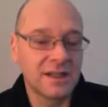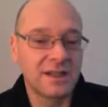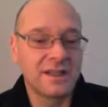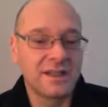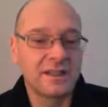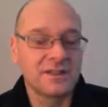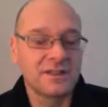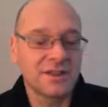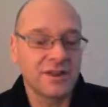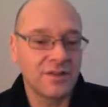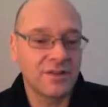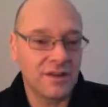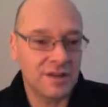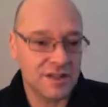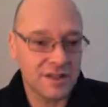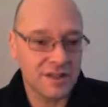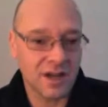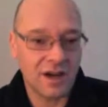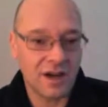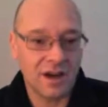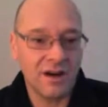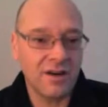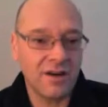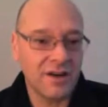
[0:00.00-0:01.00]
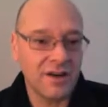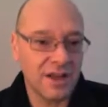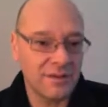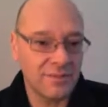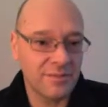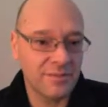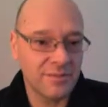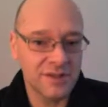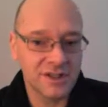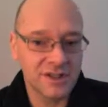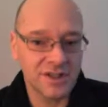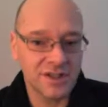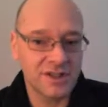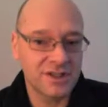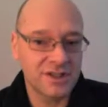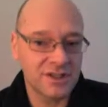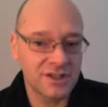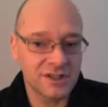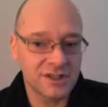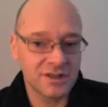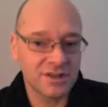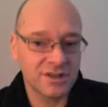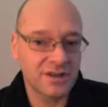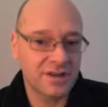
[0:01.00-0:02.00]
So the target position
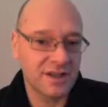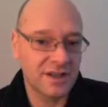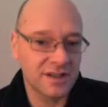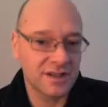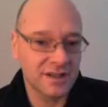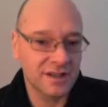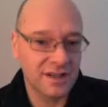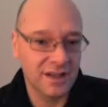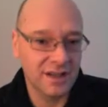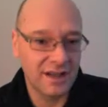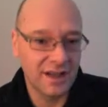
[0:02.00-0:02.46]
size